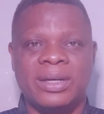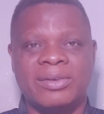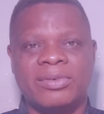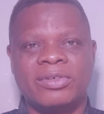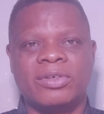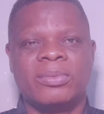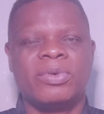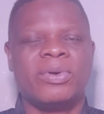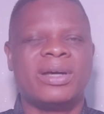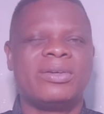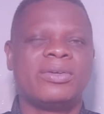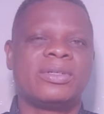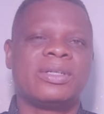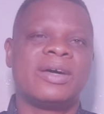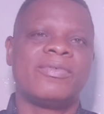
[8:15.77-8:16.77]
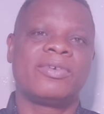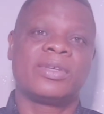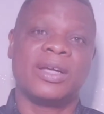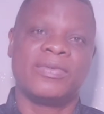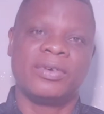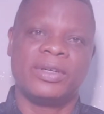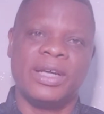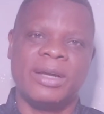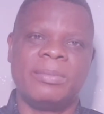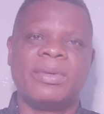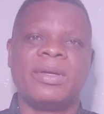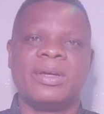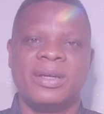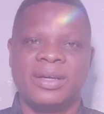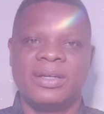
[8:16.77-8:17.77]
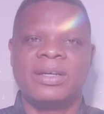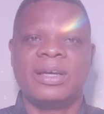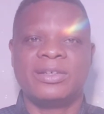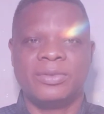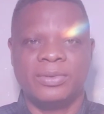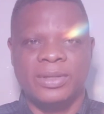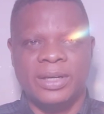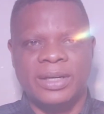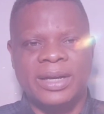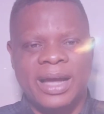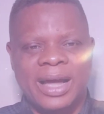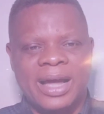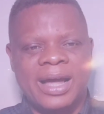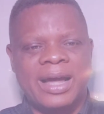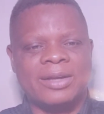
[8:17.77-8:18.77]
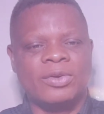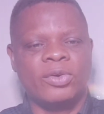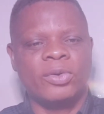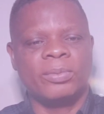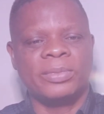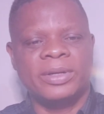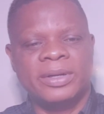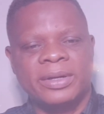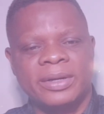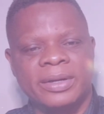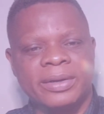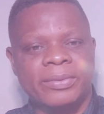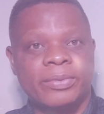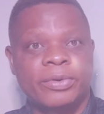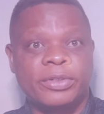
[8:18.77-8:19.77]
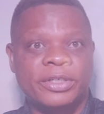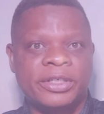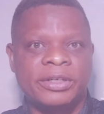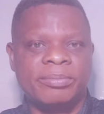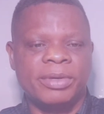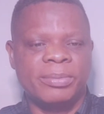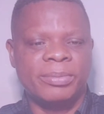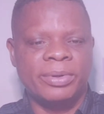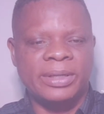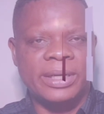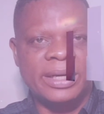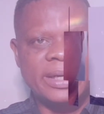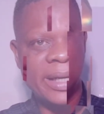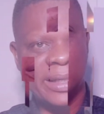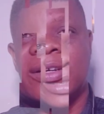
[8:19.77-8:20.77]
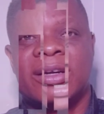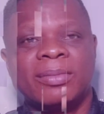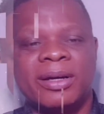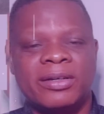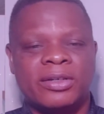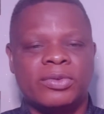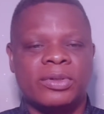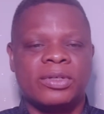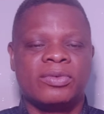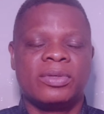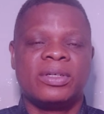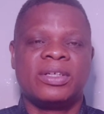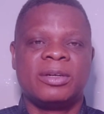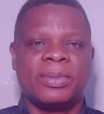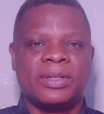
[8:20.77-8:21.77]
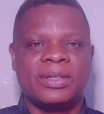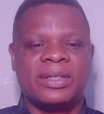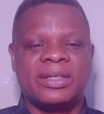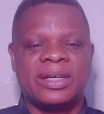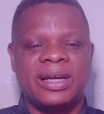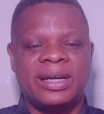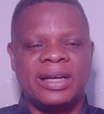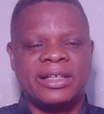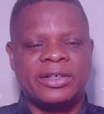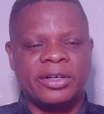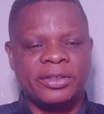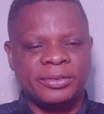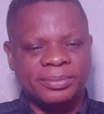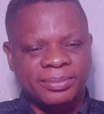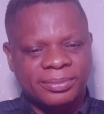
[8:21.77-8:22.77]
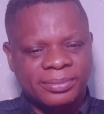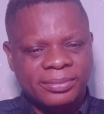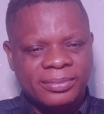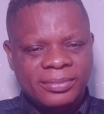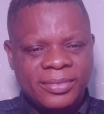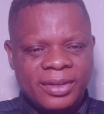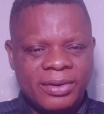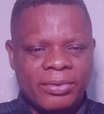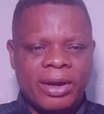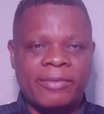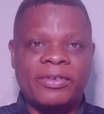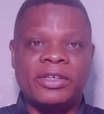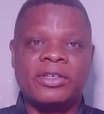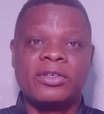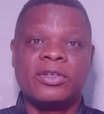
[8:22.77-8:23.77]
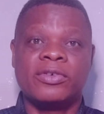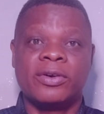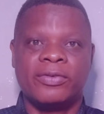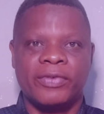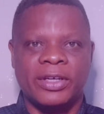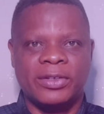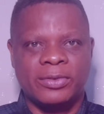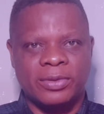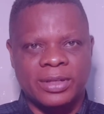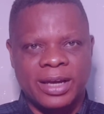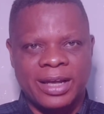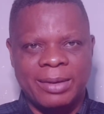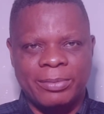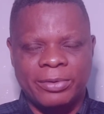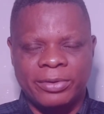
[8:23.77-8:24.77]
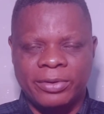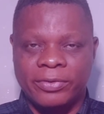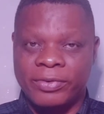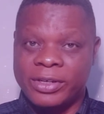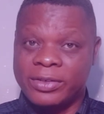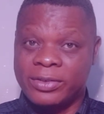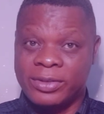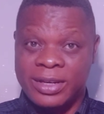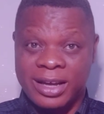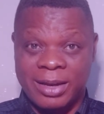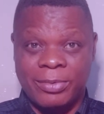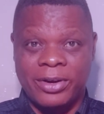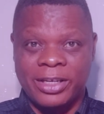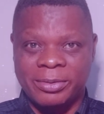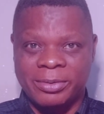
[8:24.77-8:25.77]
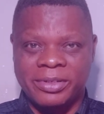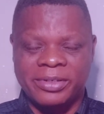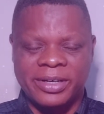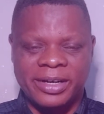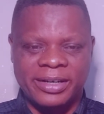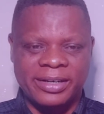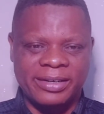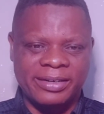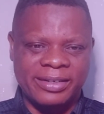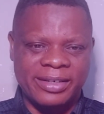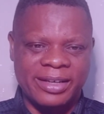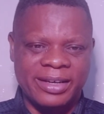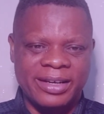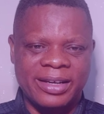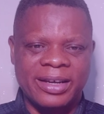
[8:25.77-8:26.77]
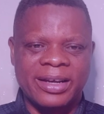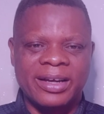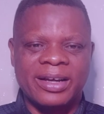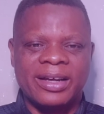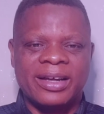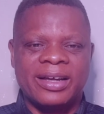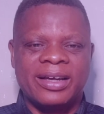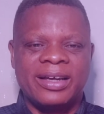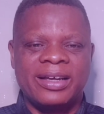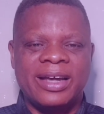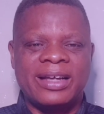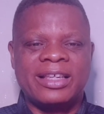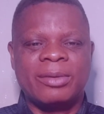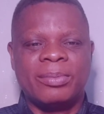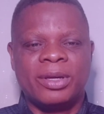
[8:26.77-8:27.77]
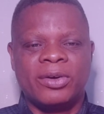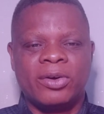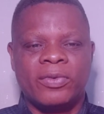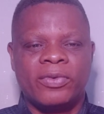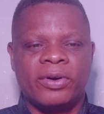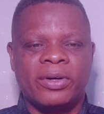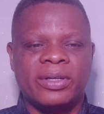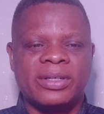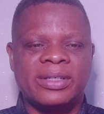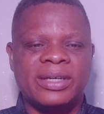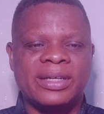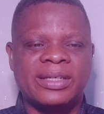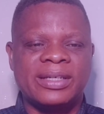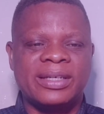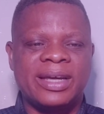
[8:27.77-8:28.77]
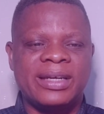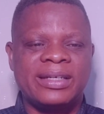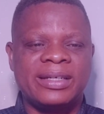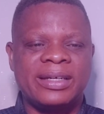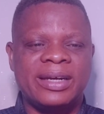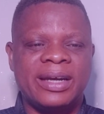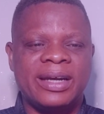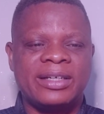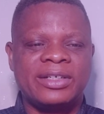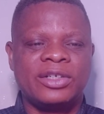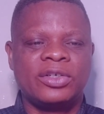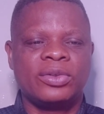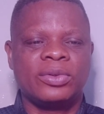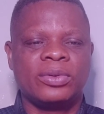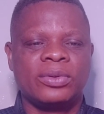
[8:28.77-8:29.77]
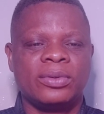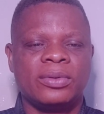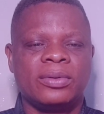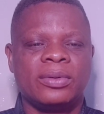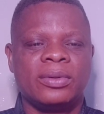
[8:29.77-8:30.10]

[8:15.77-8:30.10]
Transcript: graduation. Meanwhile, those that voted for them, their children are at home watching Big Brother. Now, talking about the 2023 presidential election, we have this news from Festus Kayamo. Festus Kayamo has been trending recently that a big hope for Christians in Nigeria should